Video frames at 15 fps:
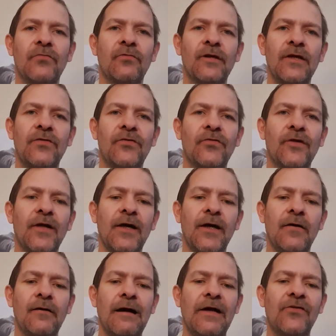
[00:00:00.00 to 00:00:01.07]
to release on
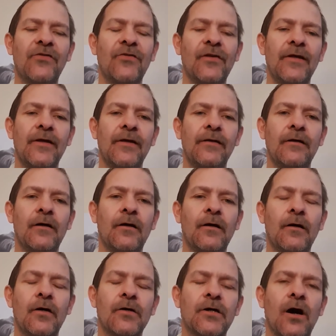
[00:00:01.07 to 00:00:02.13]
here are actually
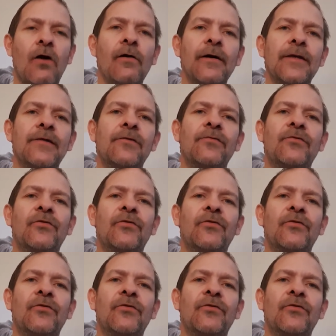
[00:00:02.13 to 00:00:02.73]
a guide